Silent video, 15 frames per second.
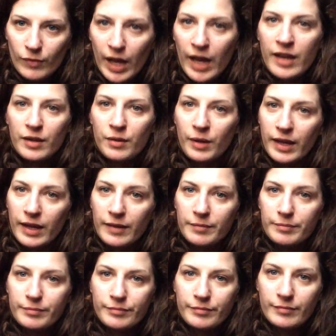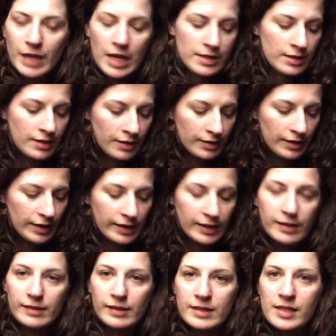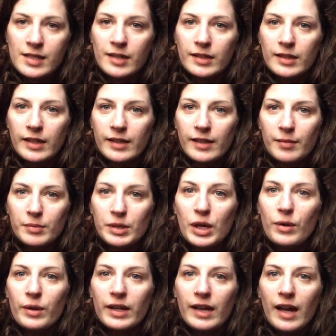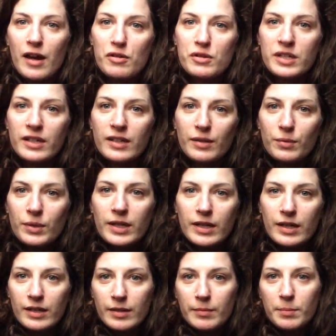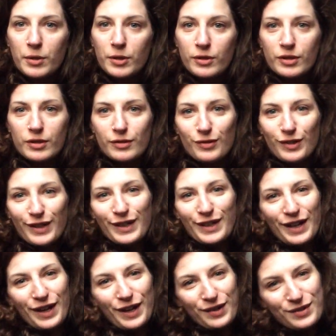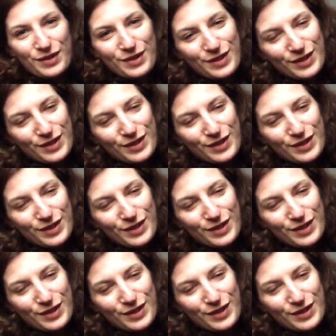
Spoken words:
Anyway, it's not like I'm going out anywhere important right now.